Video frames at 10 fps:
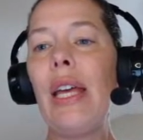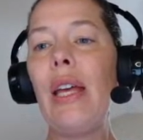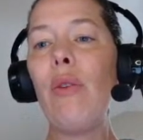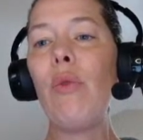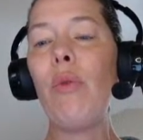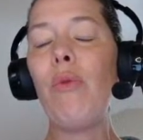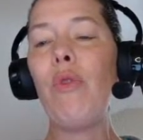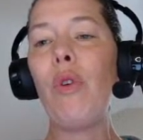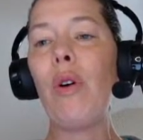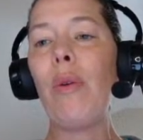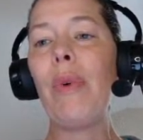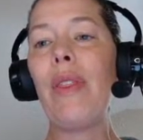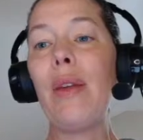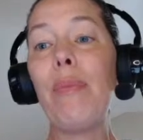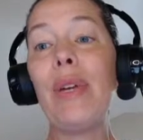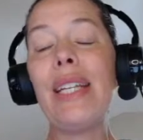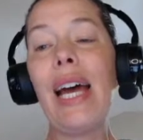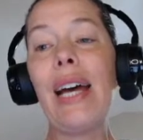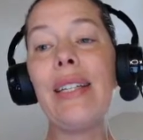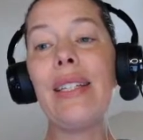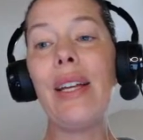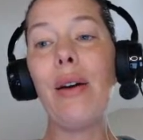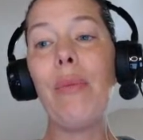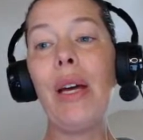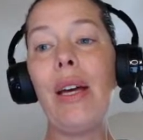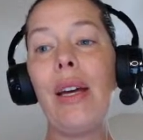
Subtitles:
it will form the potassium